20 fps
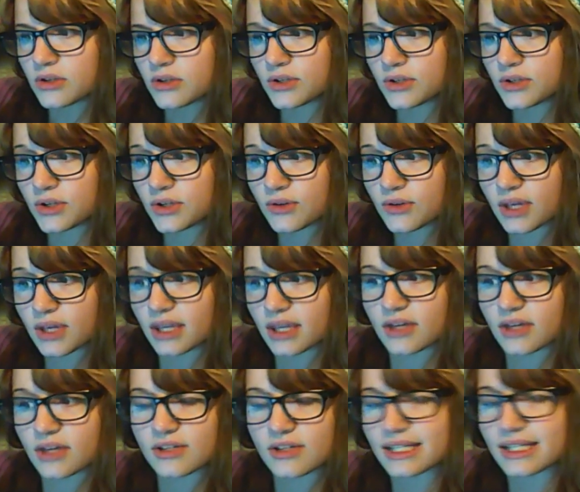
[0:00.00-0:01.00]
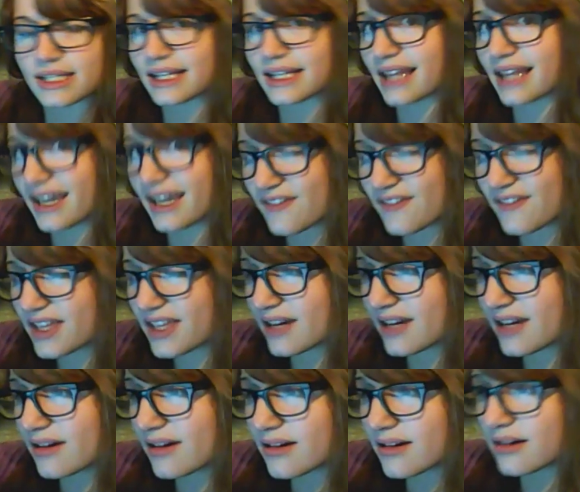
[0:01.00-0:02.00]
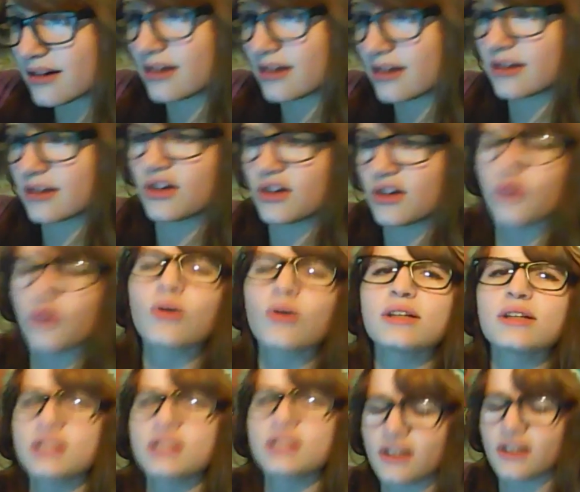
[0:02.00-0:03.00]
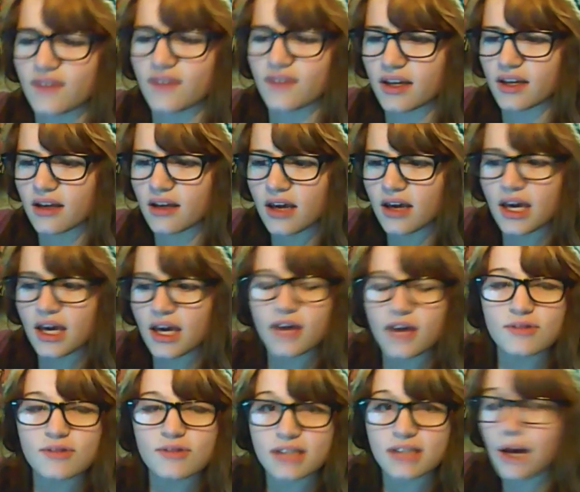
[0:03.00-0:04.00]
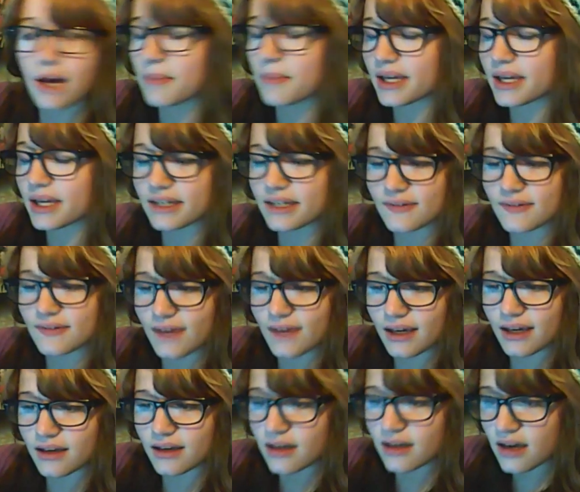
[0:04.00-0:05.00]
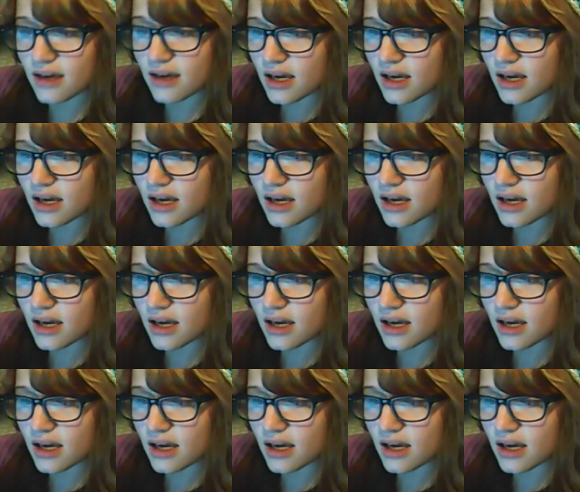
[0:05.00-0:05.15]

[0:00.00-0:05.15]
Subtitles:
Do you think there is any life there? No question of it. It was not made in vain.